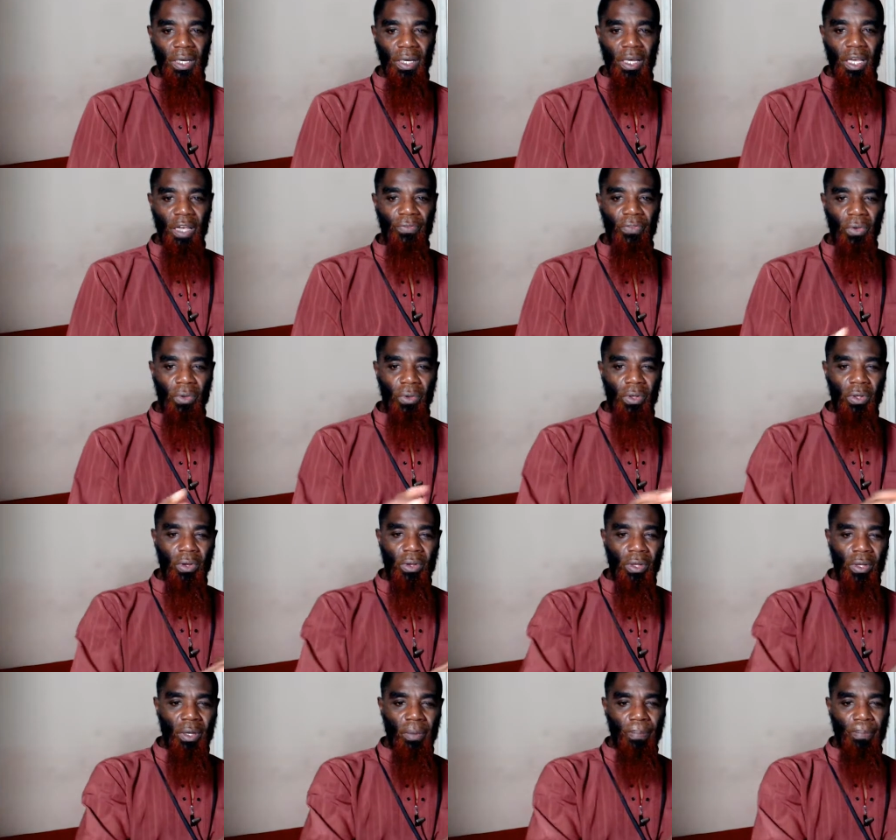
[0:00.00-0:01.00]
if you
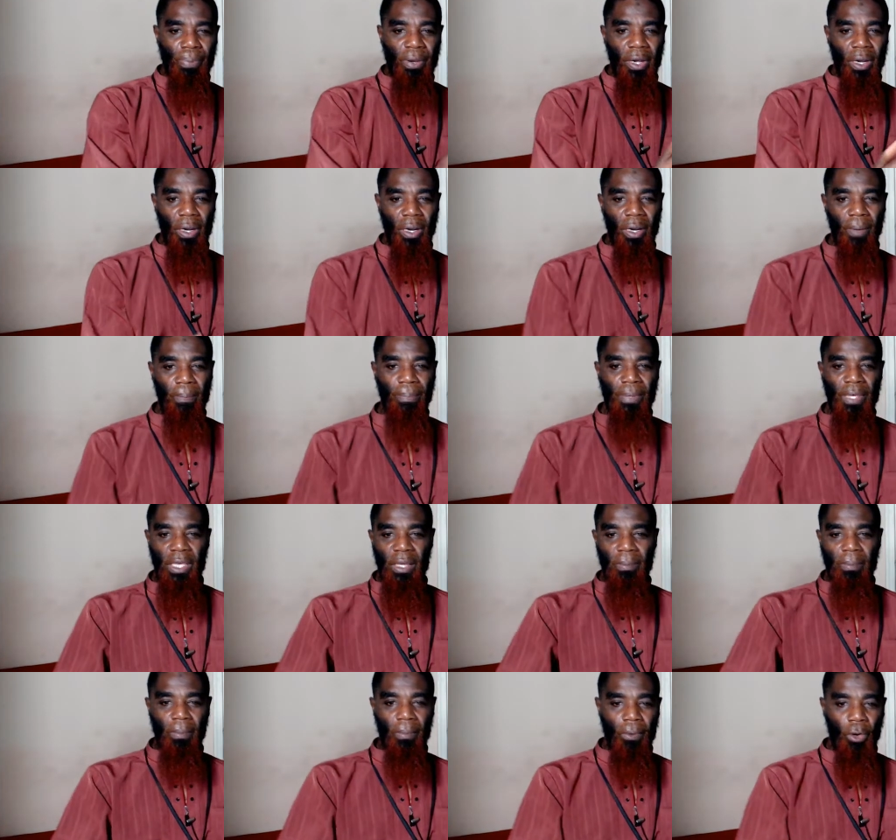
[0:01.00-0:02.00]
can compare
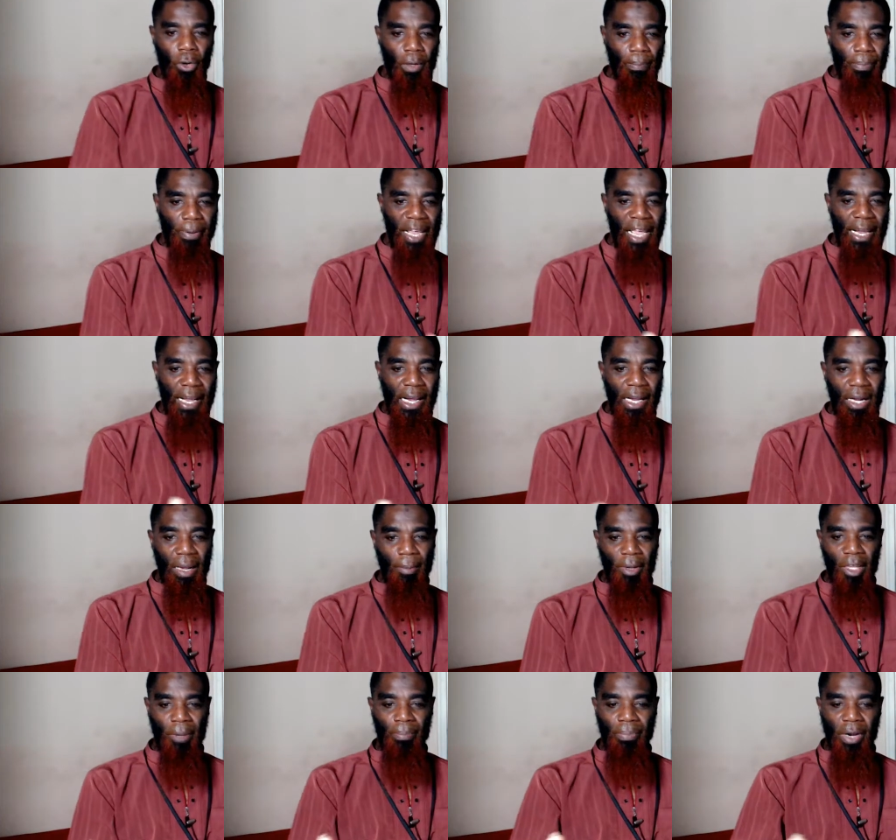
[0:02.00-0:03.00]
BEEP, or the Black
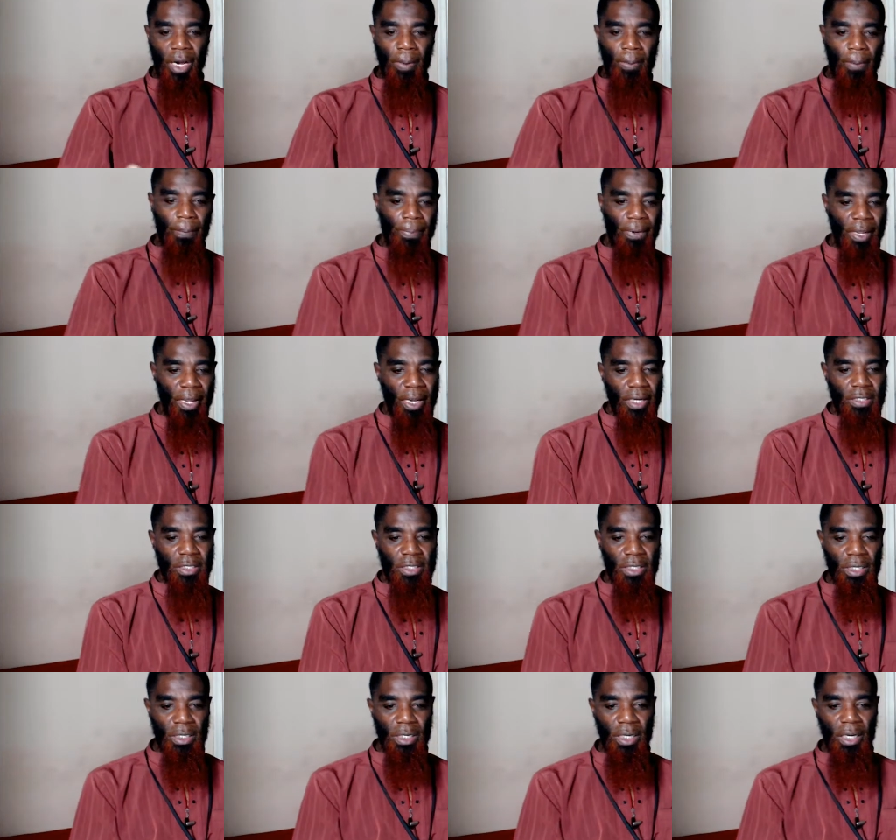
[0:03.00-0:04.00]
Economic Empowerment Plan,
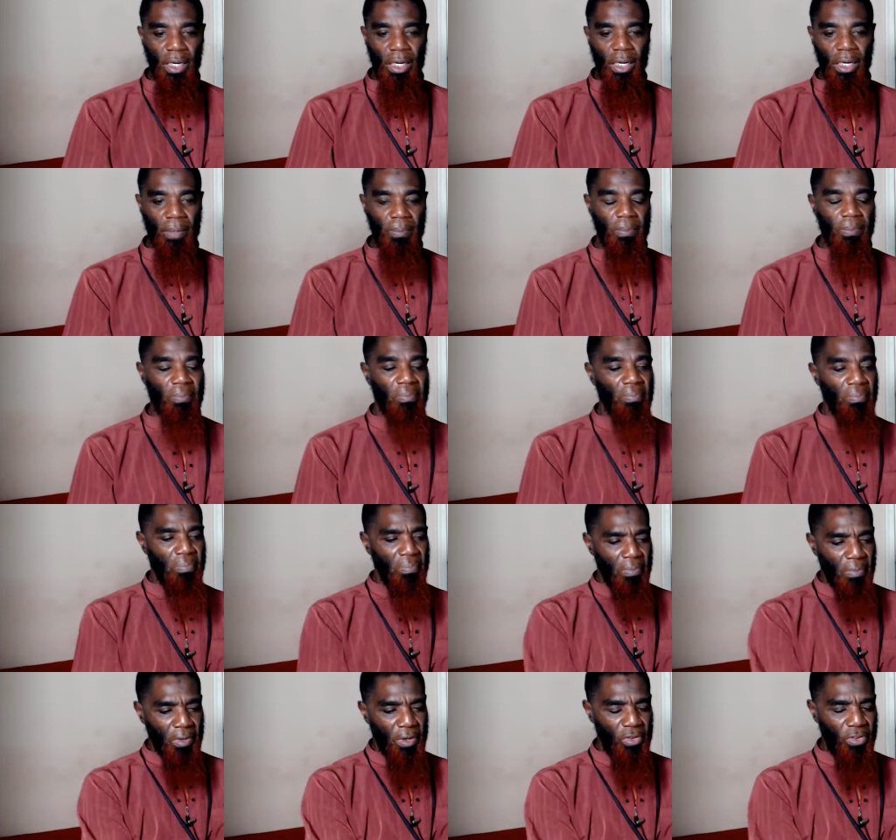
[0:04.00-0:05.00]
to a
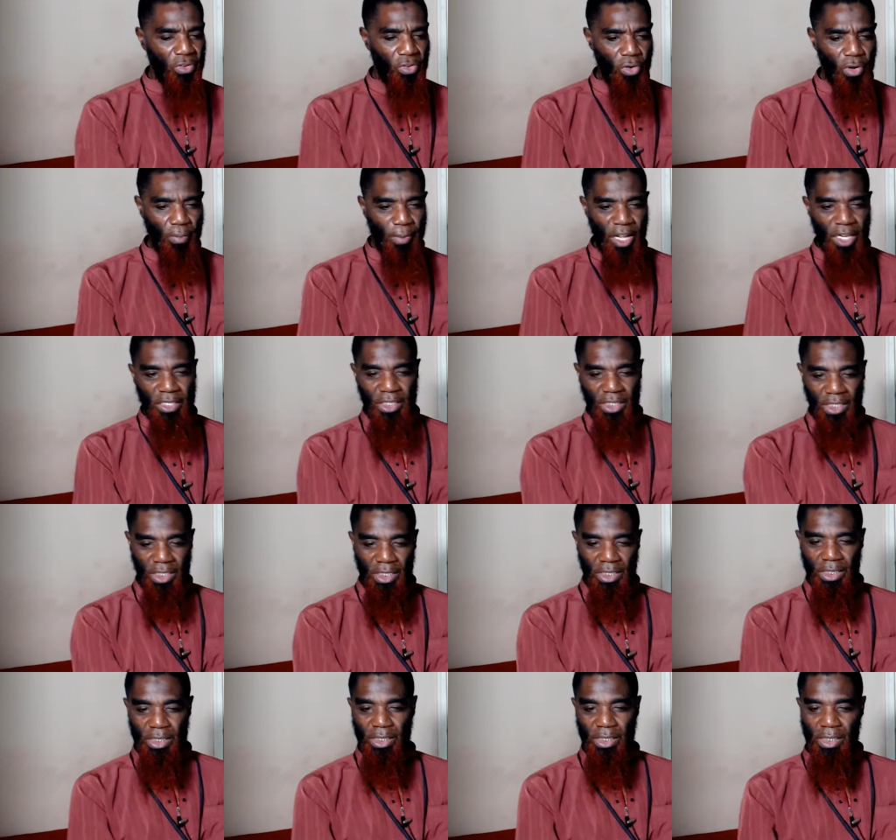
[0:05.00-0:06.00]
story about
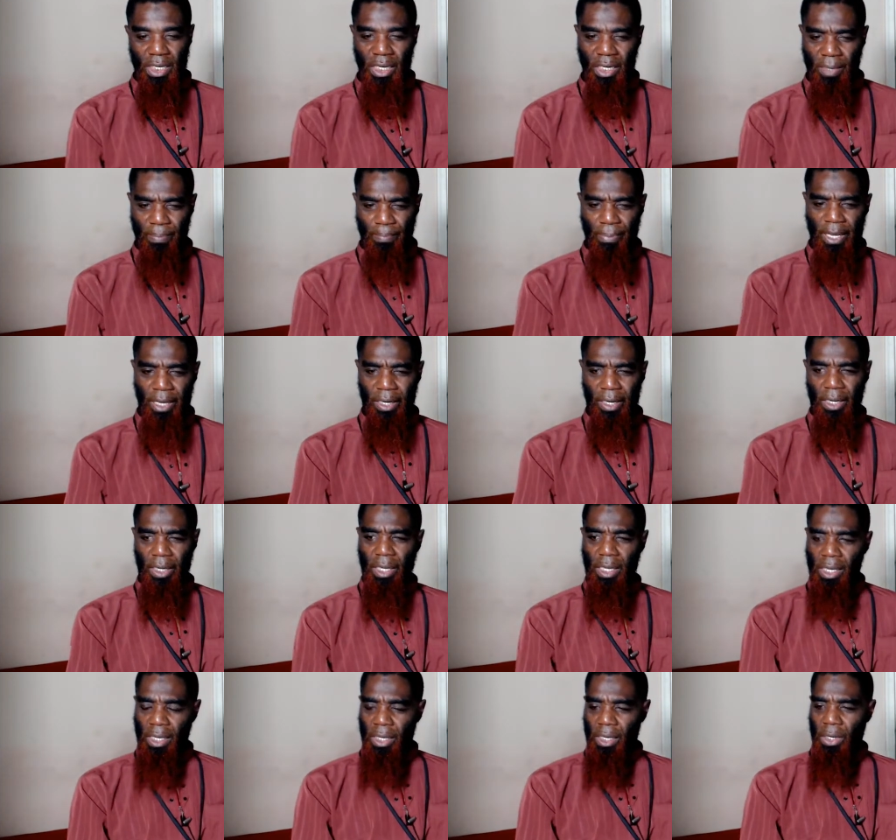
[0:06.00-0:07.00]
Jesus and the beggar.
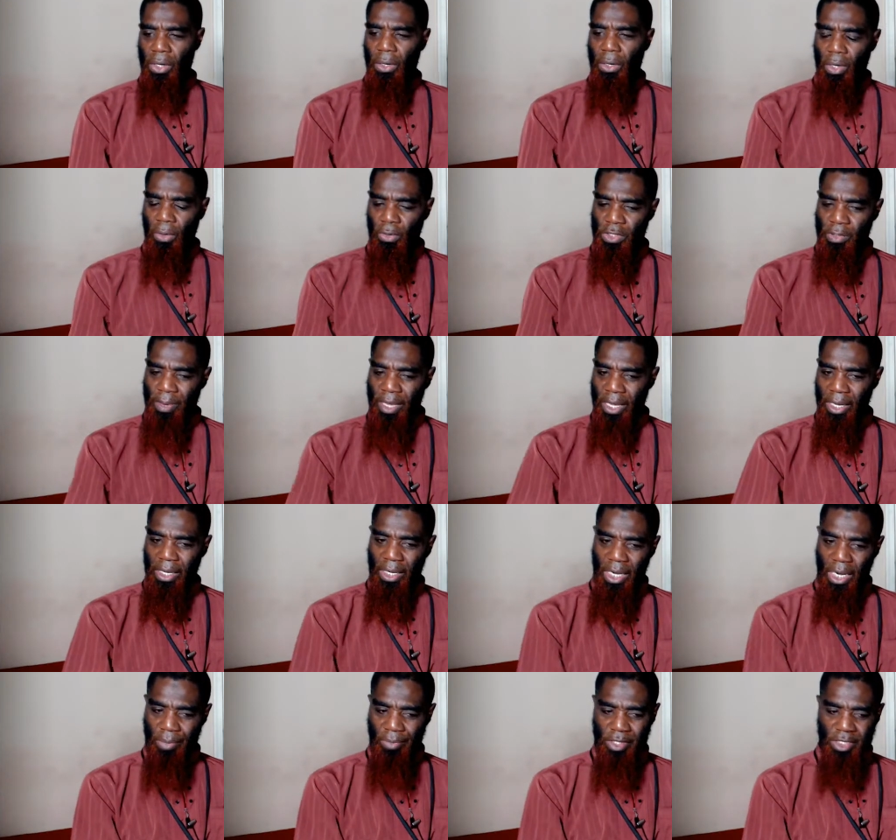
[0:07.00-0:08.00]
It was a man who
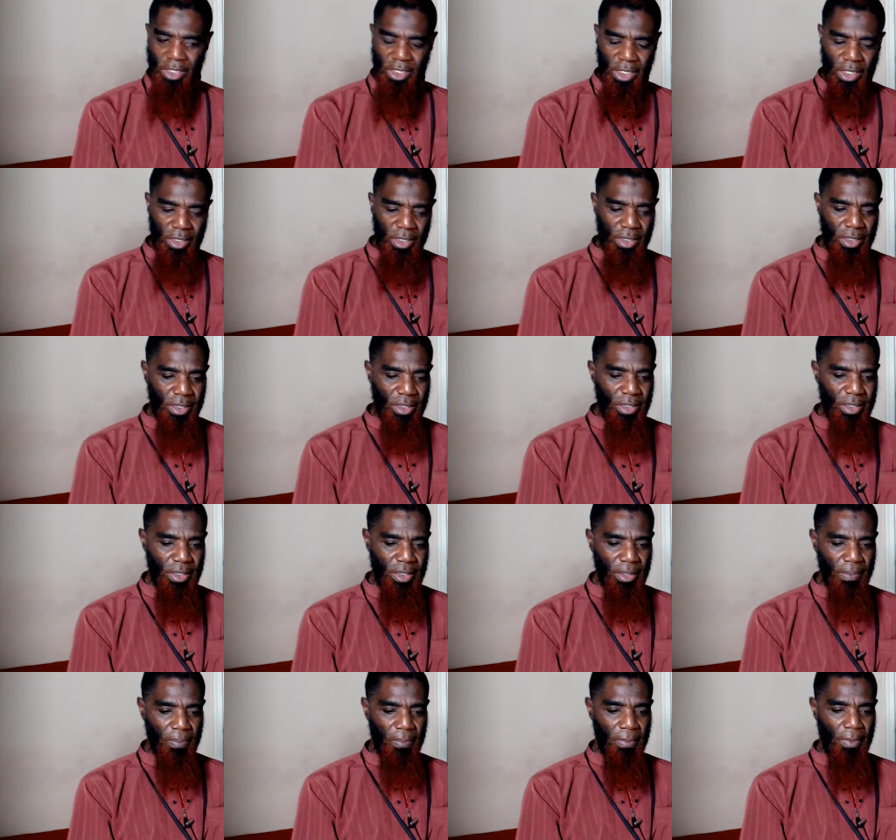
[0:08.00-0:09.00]
came to Jesus,
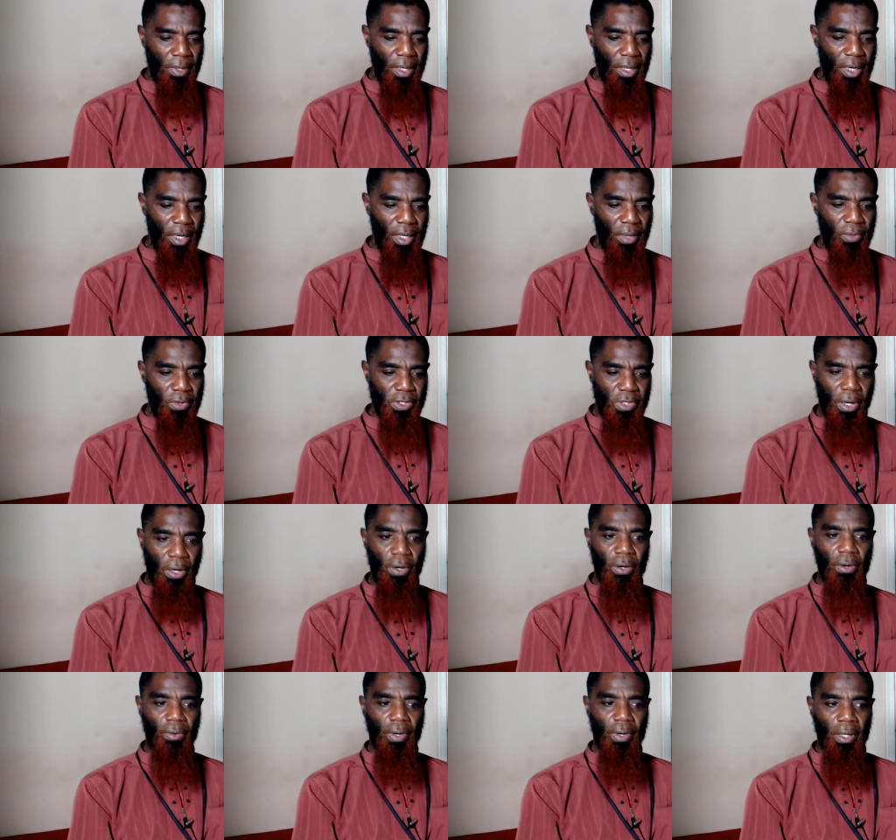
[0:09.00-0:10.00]
and he was
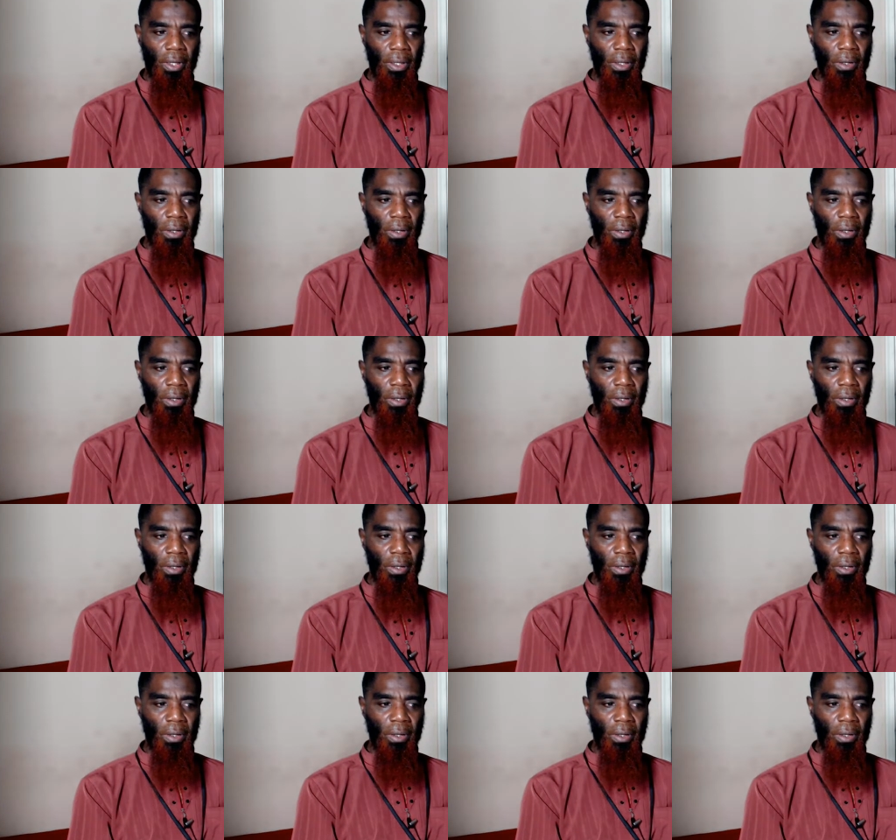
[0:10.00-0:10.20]
hungry,